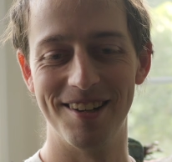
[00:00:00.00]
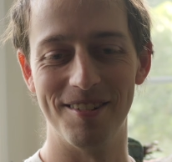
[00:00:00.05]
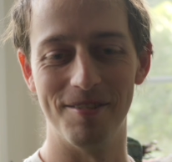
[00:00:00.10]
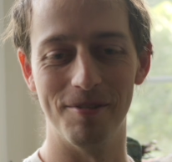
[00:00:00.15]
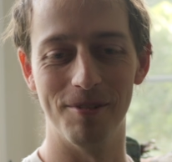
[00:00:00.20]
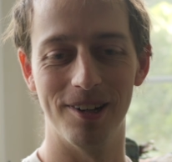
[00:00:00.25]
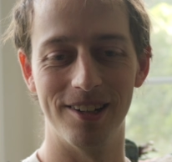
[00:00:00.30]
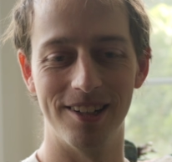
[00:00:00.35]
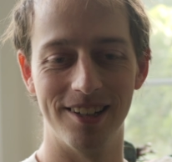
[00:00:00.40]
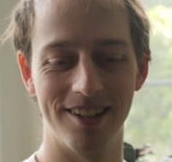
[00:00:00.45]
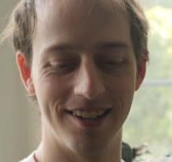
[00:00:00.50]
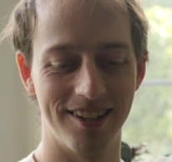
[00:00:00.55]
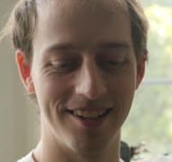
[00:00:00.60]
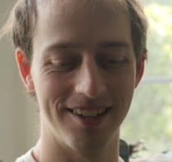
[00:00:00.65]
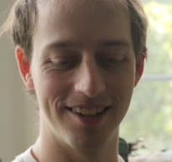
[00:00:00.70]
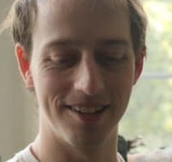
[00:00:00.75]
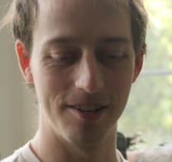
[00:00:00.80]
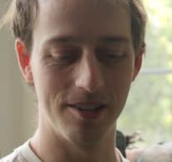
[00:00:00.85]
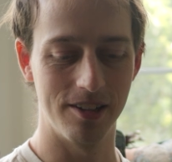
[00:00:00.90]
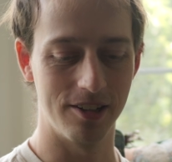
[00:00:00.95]
what,
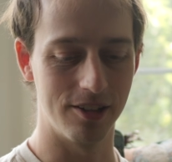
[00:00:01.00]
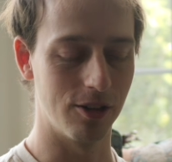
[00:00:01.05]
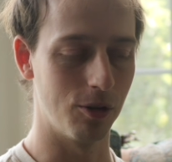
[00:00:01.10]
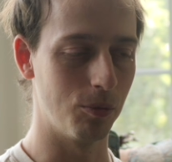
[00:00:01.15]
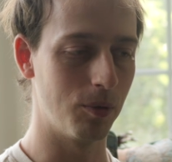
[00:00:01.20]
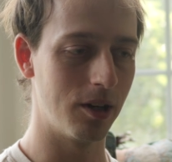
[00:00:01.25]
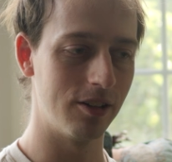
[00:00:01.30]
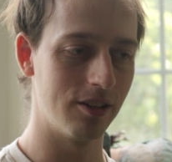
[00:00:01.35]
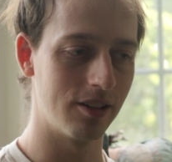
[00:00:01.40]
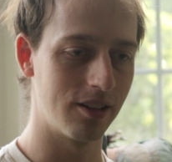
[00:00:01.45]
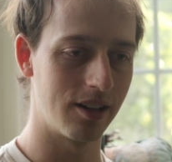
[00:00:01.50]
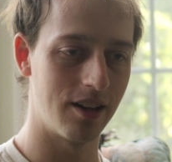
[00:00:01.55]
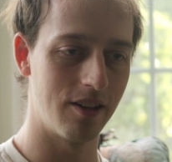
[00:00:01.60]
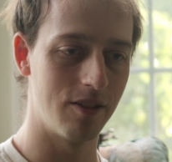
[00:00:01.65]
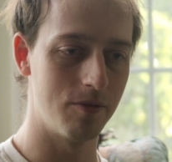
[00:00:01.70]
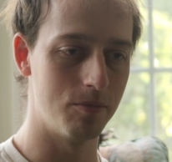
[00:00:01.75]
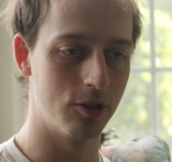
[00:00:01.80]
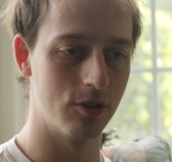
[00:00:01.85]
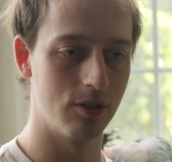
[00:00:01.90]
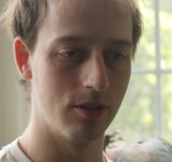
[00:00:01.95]
when you're going to
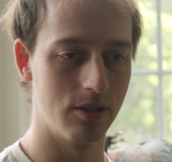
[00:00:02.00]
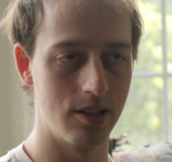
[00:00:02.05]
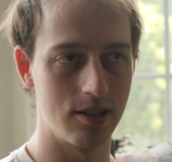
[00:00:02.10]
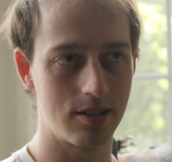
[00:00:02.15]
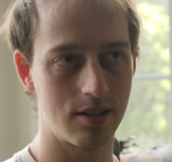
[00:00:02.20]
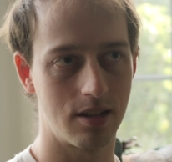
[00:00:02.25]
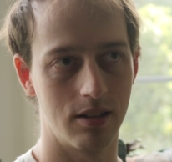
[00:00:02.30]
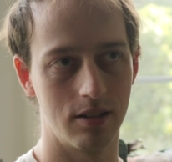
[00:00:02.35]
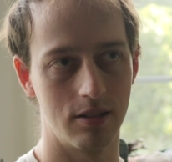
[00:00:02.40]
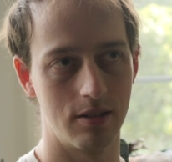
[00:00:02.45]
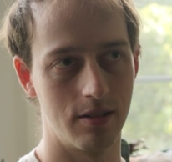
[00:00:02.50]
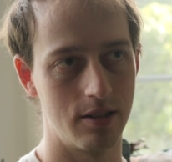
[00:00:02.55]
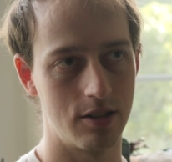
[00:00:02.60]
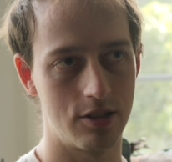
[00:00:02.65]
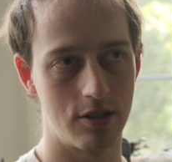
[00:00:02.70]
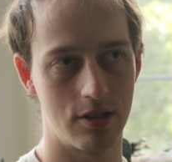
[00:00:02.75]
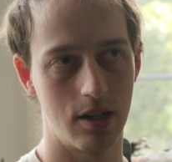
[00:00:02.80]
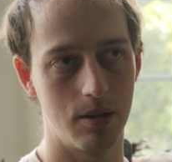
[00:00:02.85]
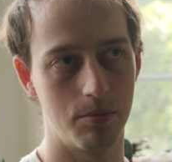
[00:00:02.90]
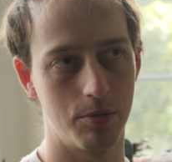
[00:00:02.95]
have more of this color, this
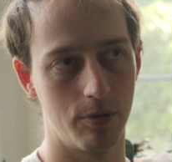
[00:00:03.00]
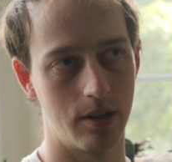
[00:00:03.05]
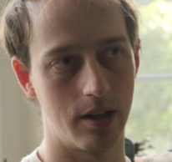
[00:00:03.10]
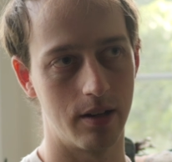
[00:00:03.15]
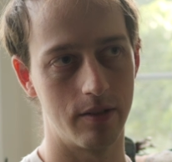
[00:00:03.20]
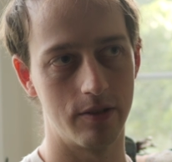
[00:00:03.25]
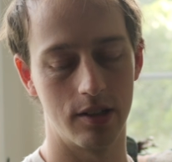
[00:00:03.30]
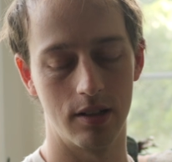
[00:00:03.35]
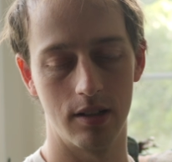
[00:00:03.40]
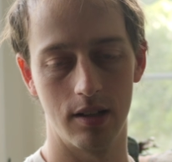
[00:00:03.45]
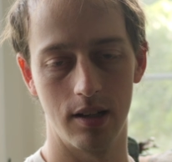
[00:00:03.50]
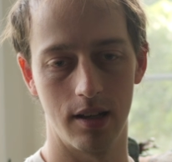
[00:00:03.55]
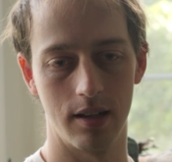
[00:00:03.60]
shape, whatever.